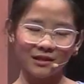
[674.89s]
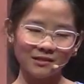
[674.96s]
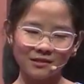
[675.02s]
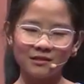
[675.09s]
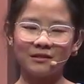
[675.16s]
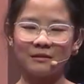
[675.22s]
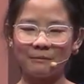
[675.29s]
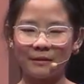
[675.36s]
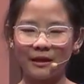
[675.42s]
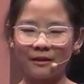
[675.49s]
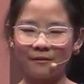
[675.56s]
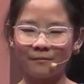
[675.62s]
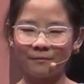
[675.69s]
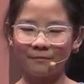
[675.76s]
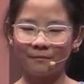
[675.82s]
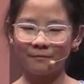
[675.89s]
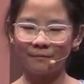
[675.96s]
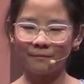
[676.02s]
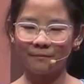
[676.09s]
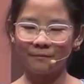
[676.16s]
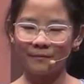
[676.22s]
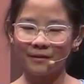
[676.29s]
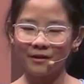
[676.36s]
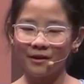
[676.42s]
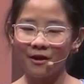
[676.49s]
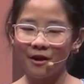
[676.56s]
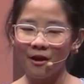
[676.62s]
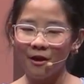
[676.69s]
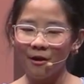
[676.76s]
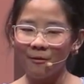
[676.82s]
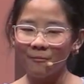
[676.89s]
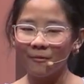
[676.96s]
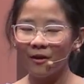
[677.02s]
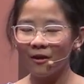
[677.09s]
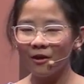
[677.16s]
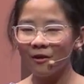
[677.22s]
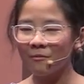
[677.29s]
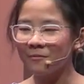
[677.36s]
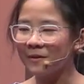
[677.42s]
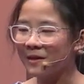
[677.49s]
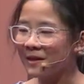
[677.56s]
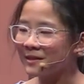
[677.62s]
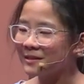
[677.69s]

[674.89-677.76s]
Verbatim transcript: listened to me. Mom